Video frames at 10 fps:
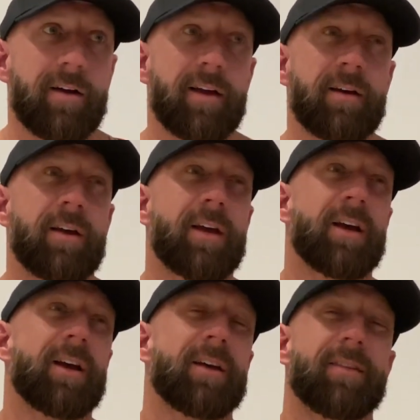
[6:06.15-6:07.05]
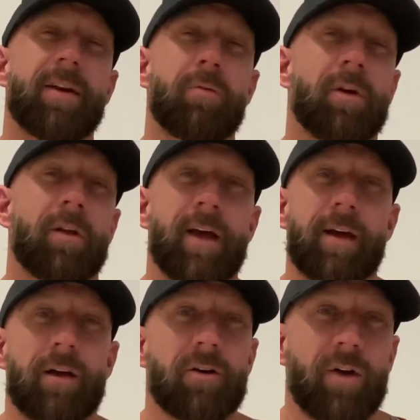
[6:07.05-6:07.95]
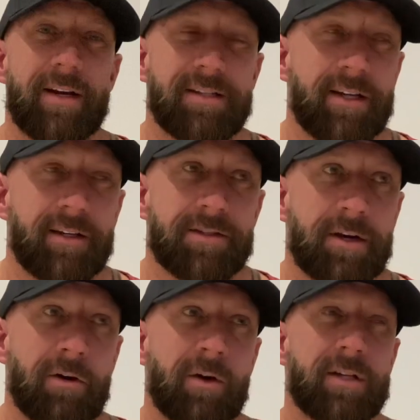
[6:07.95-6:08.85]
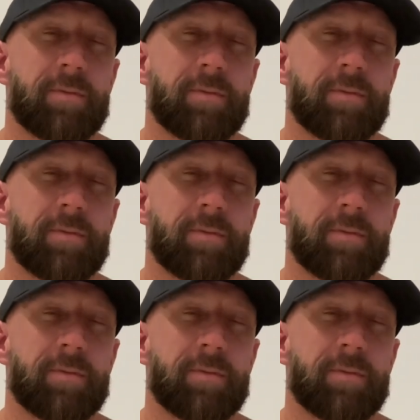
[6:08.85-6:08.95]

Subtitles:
And they weren't like crazy into steroids,